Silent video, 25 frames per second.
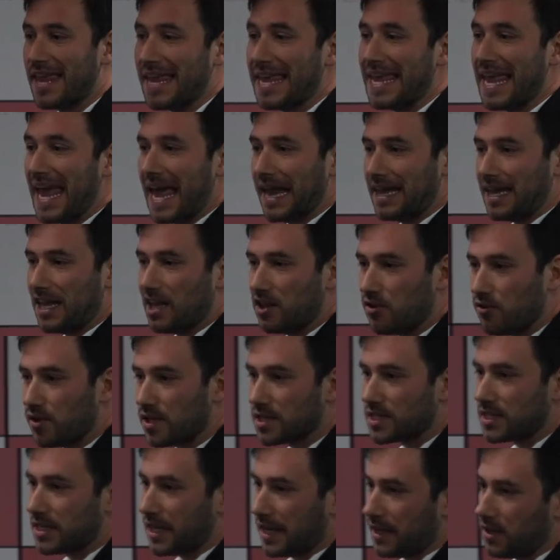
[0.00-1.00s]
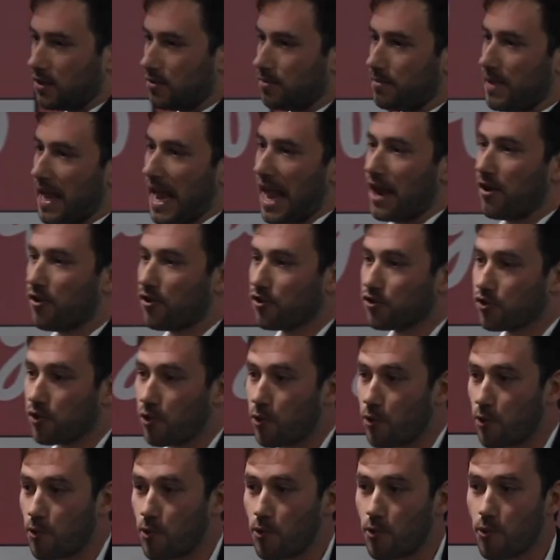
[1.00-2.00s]
they get into the stadium, and
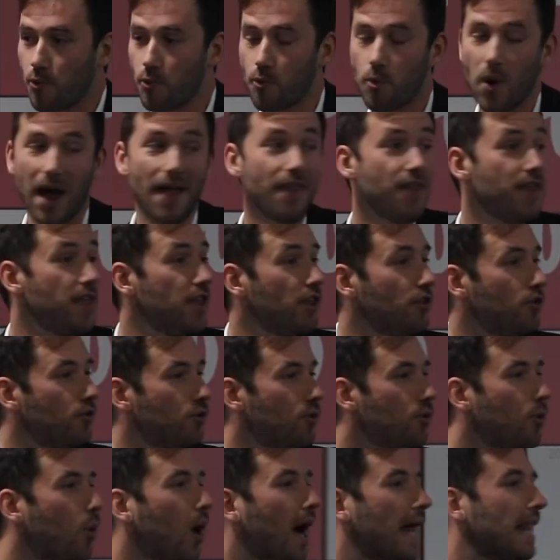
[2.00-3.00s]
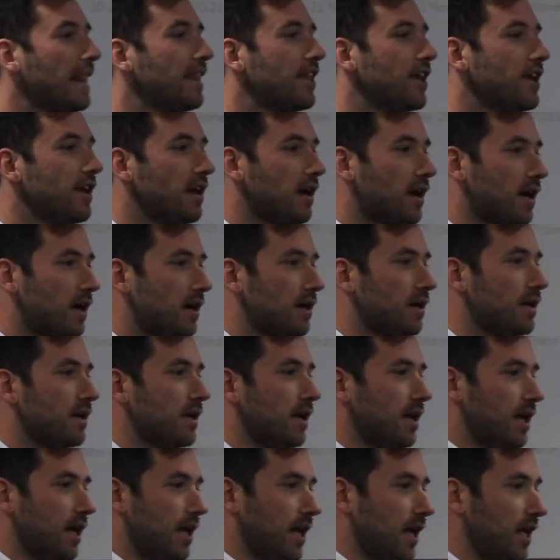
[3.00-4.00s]
also what they do while they are
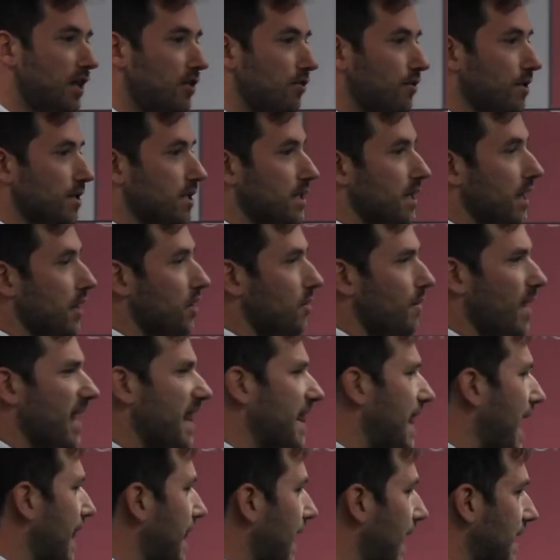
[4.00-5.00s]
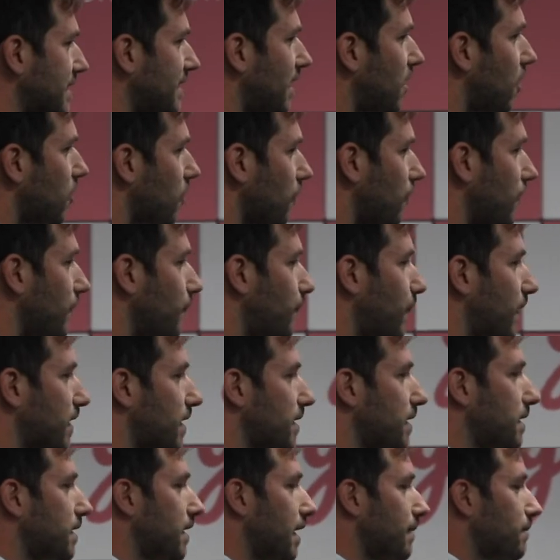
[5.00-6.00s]
into the stadium. And that has a lot of
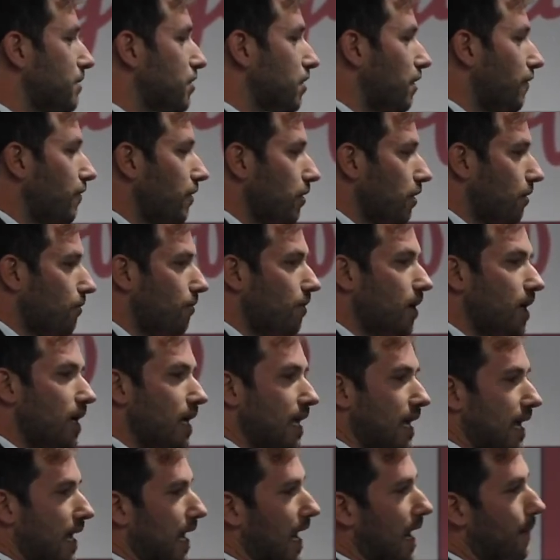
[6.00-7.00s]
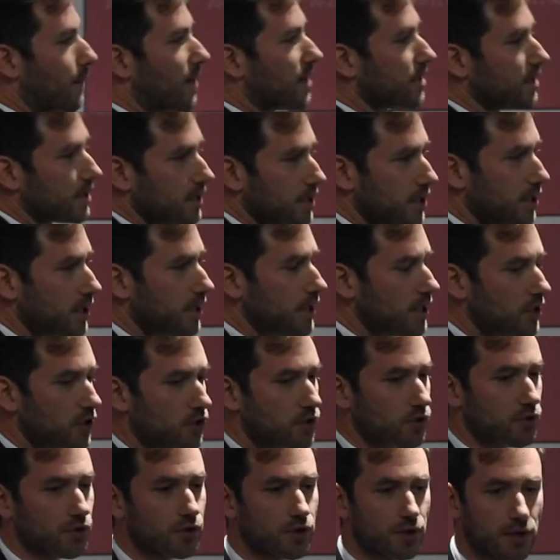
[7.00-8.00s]
impact in terms of emergency
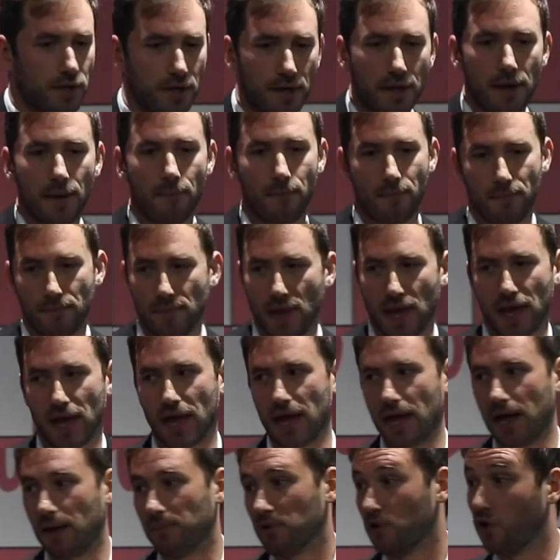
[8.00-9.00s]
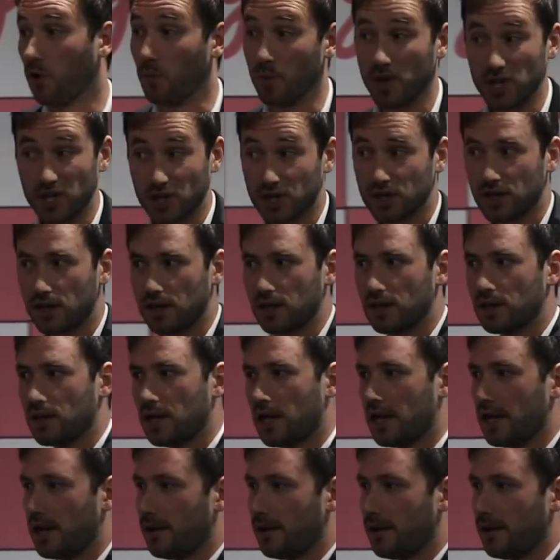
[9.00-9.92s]
issues, commercial